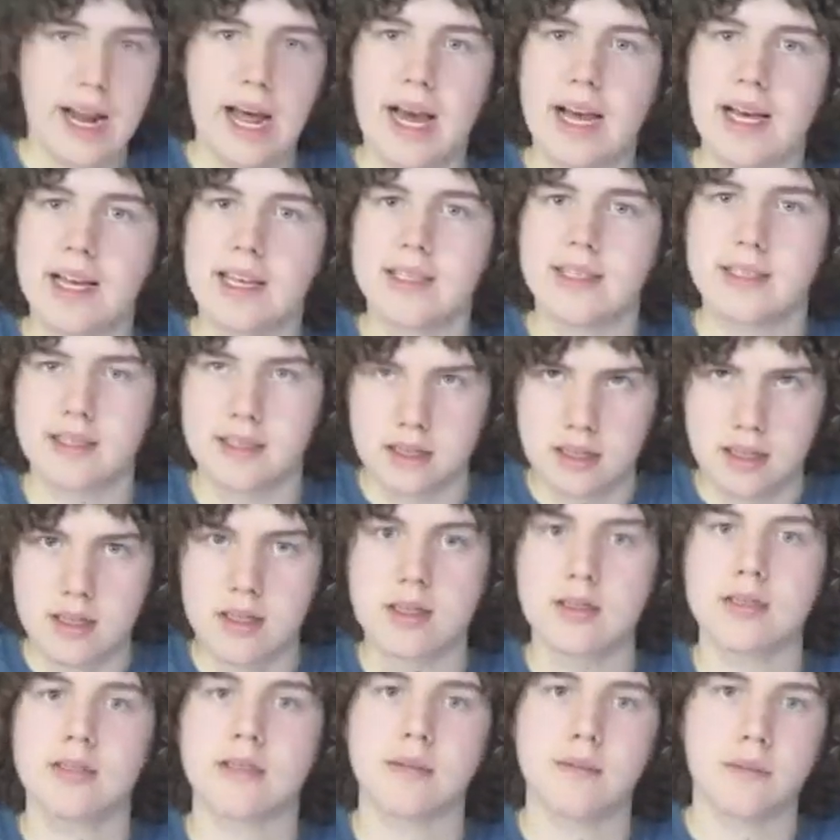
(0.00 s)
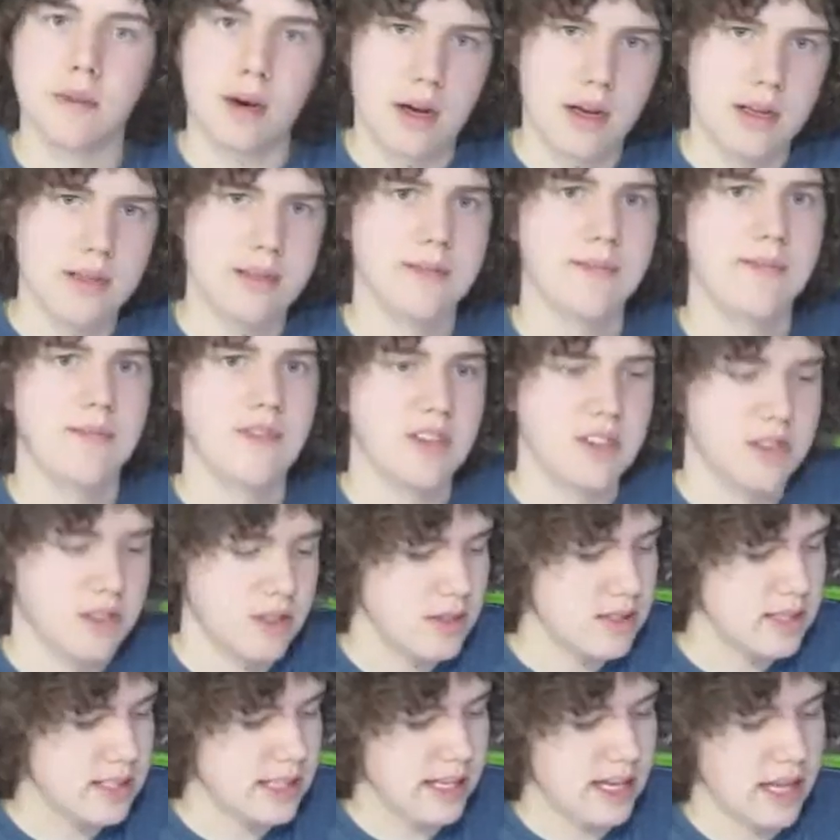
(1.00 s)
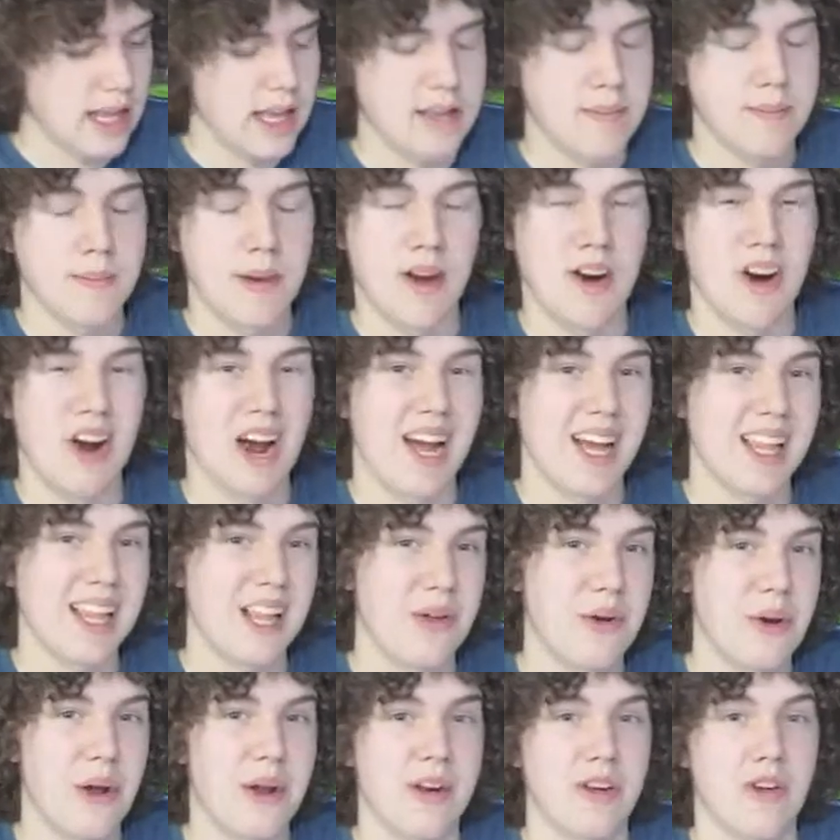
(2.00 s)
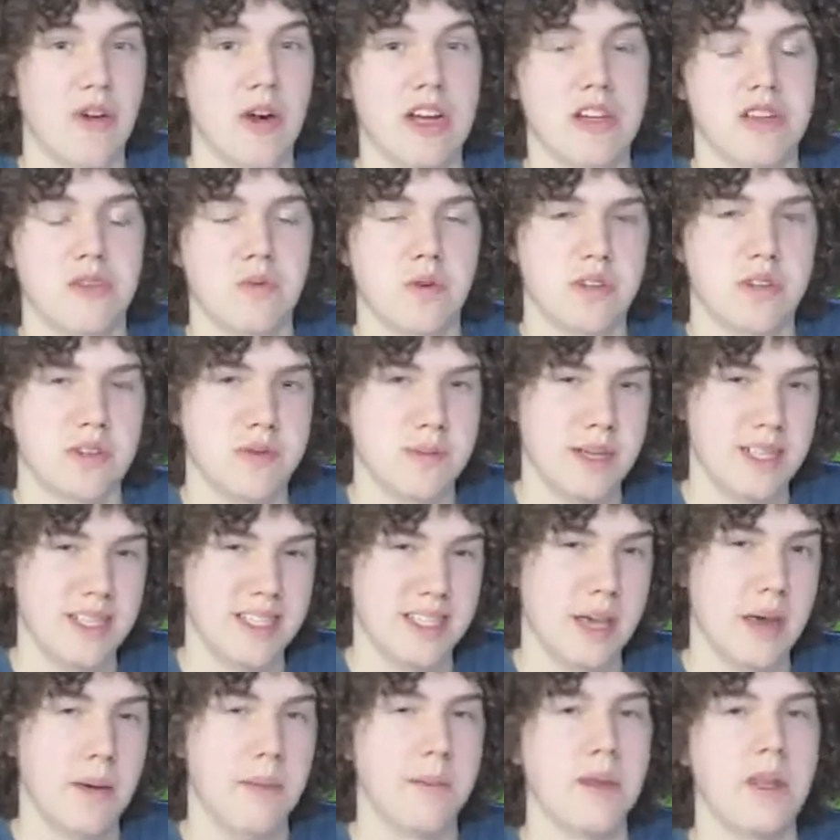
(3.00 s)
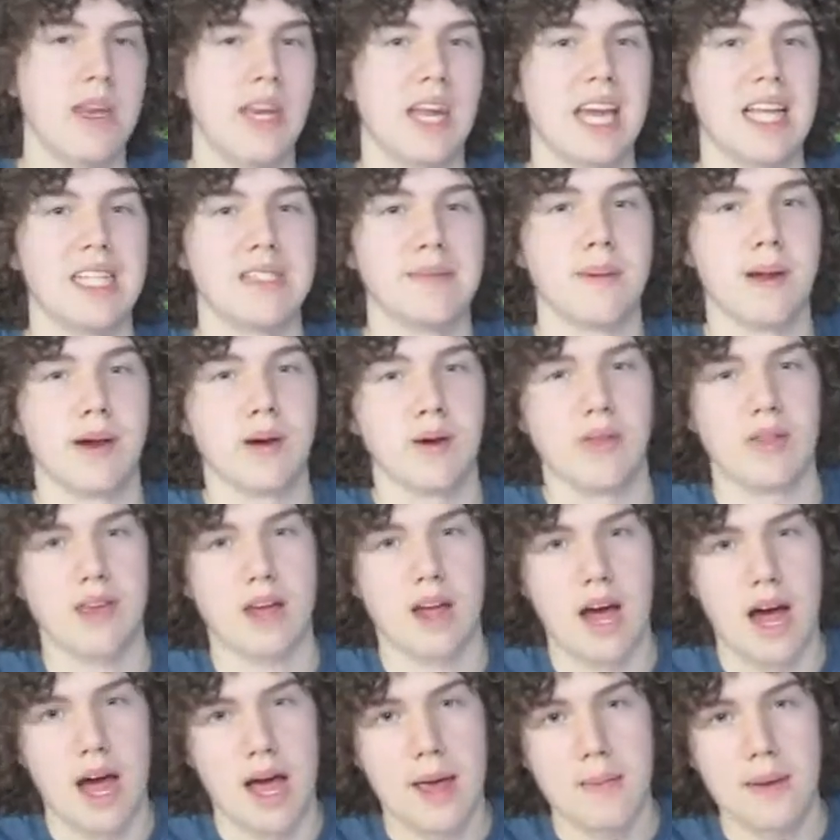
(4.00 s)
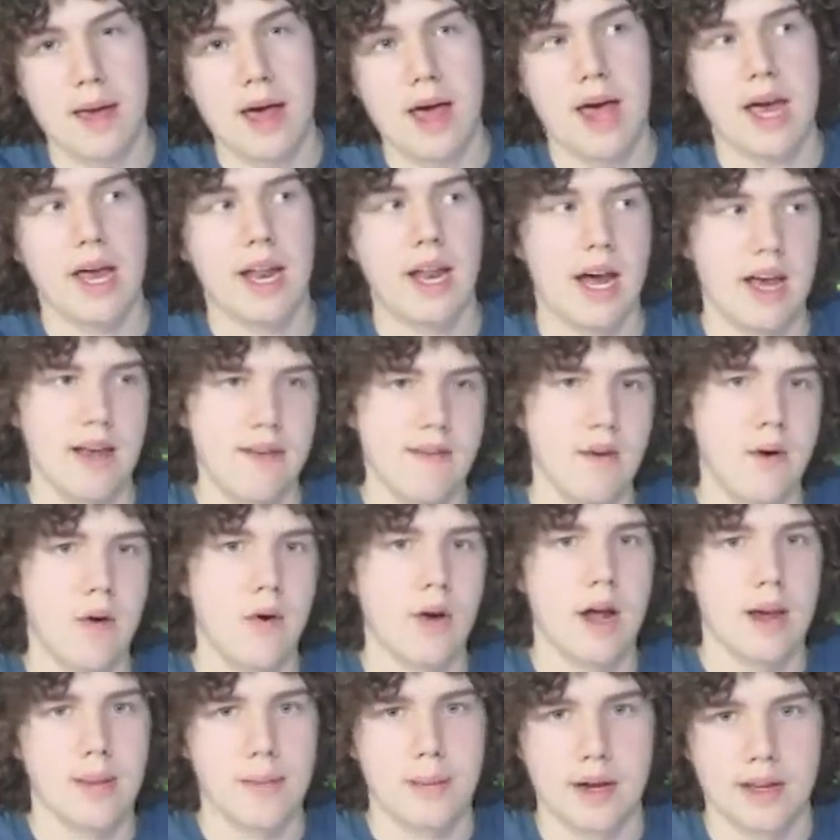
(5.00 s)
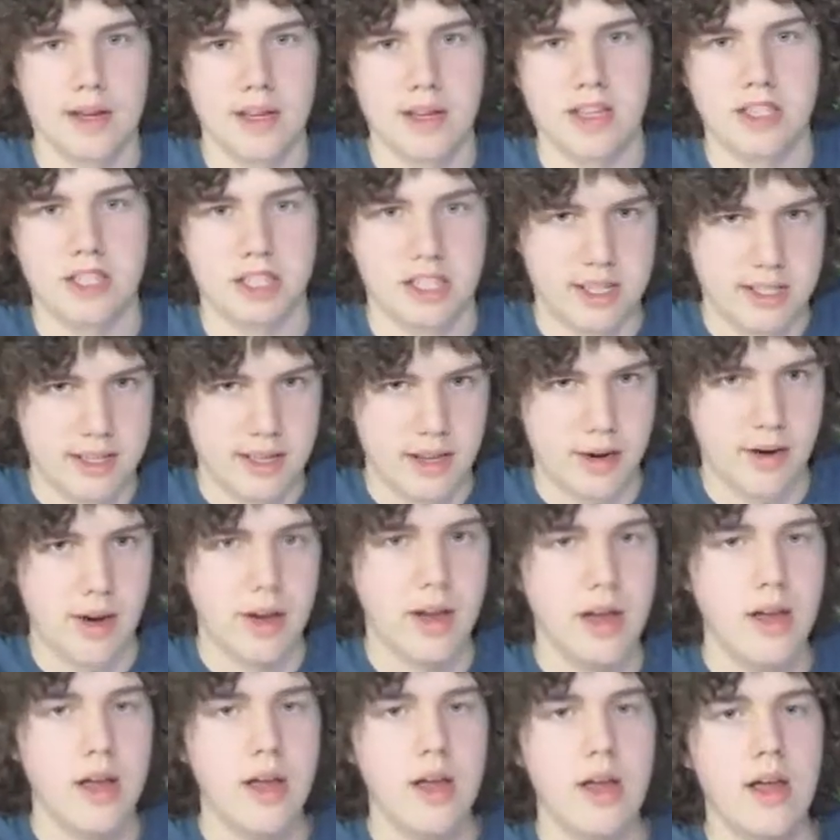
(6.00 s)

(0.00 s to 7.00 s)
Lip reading: has some awesome features, like it has better iCloud integration, which means it communicates better with your iPad, iPhone, iPod Touch, etc.